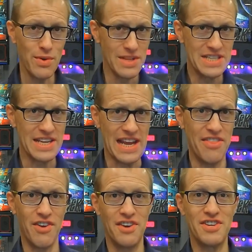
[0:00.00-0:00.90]
you were
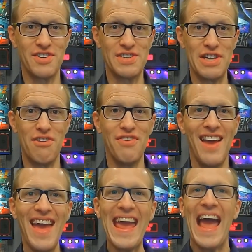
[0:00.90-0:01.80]
listening and thought to
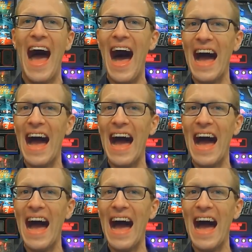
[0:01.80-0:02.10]
yourself, hey,